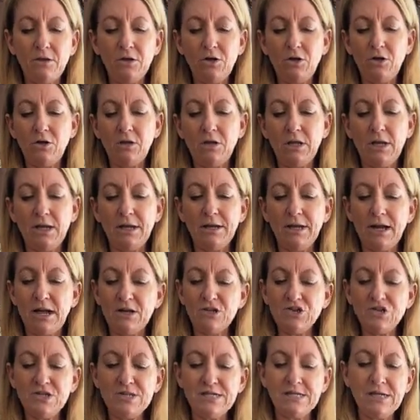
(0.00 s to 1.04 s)

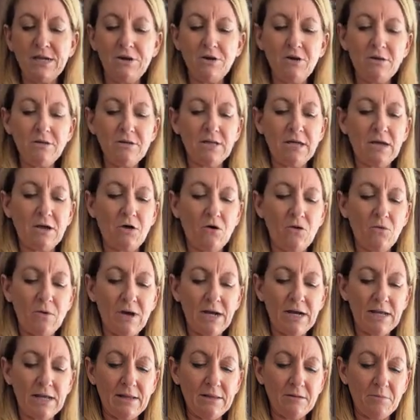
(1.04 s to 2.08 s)
notches here
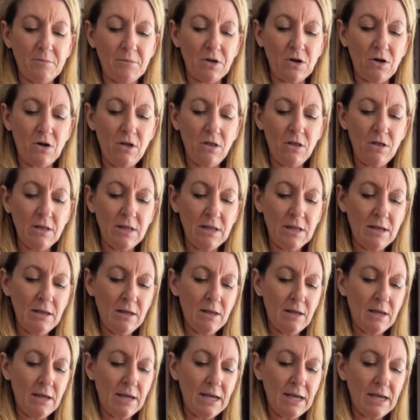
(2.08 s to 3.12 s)
that go right in the middle.
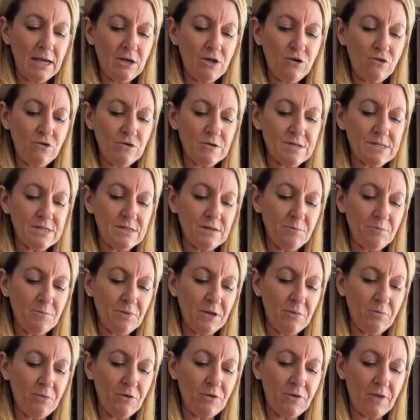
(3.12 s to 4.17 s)
And you just
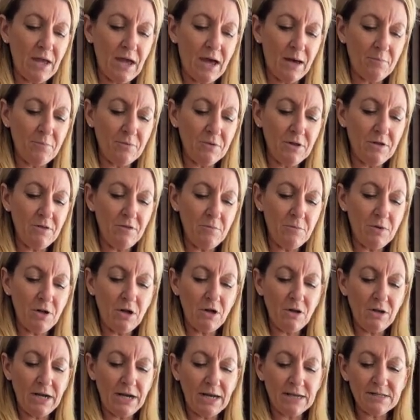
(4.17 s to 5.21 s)
simply put the apple in
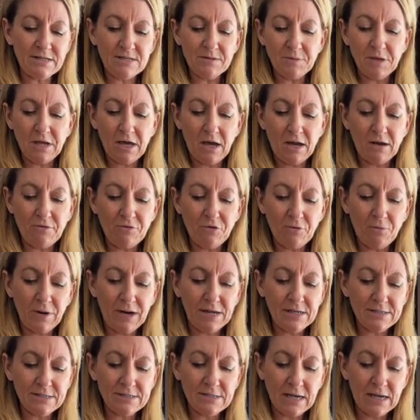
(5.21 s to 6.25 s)
the middle, and it has to be kind
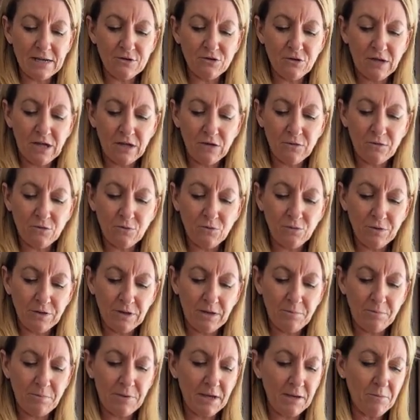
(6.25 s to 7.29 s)
of the right size. You can't
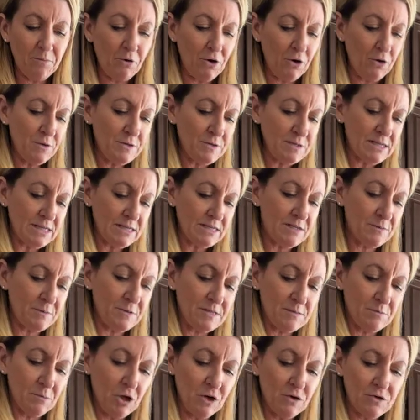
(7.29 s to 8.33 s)
use really big produce. It
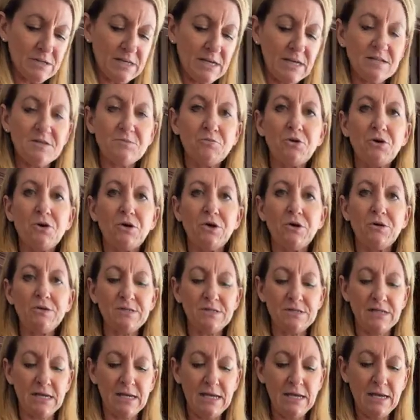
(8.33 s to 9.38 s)
has to be smaller size
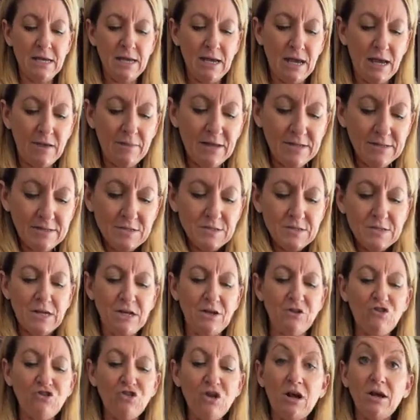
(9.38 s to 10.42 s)
produce. And
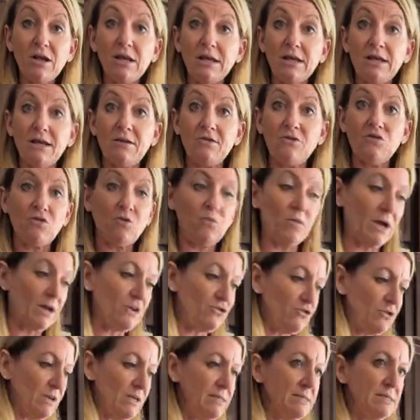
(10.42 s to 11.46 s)
it's just gonna chunk it
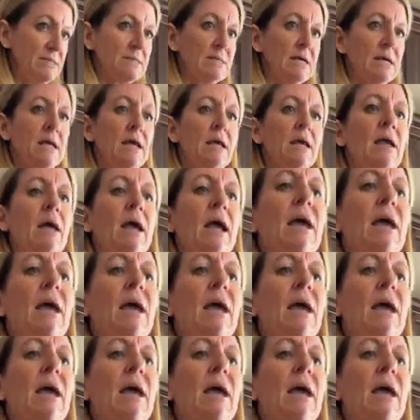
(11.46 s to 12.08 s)
into wedges.